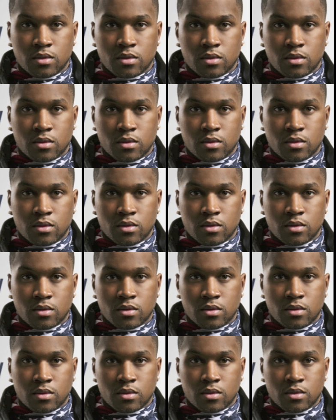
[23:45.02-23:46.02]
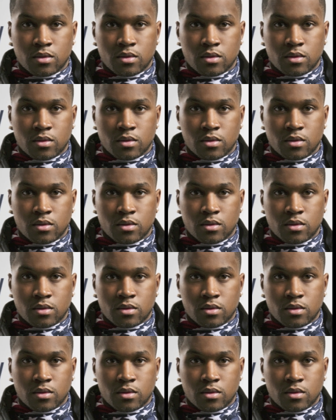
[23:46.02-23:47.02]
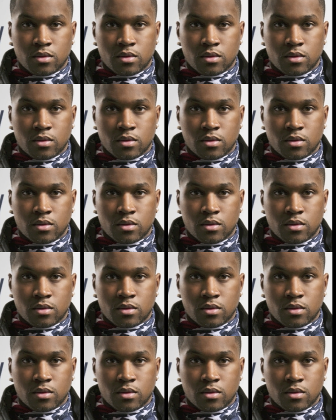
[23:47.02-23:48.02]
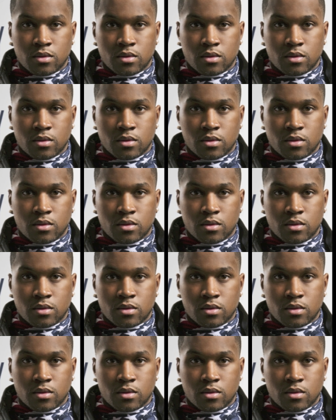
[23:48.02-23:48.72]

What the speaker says: This is a still picture; no speech is visible.